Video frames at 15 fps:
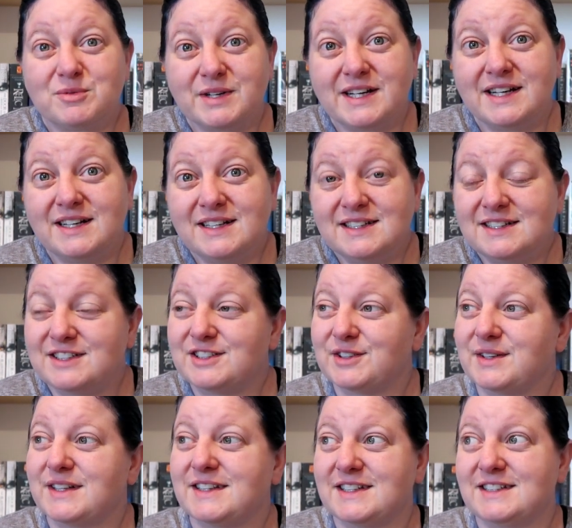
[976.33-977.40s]
read
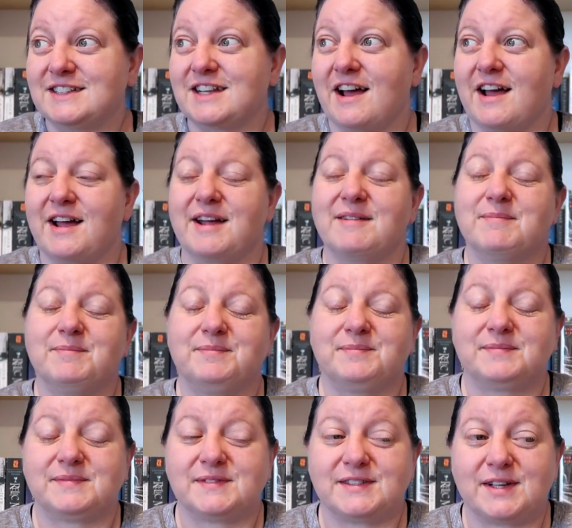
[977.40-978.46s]
during this time
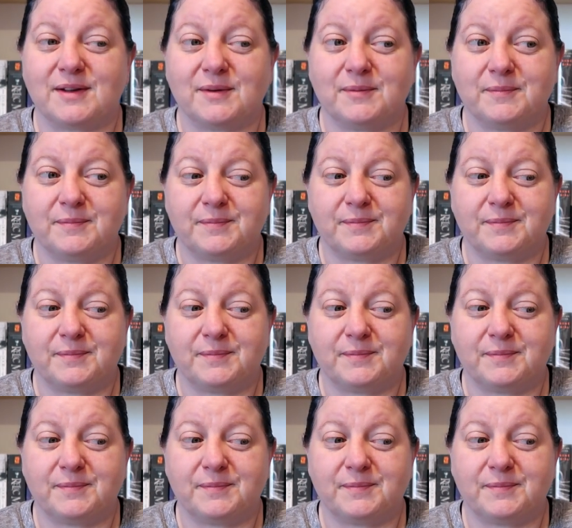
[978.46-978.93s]
so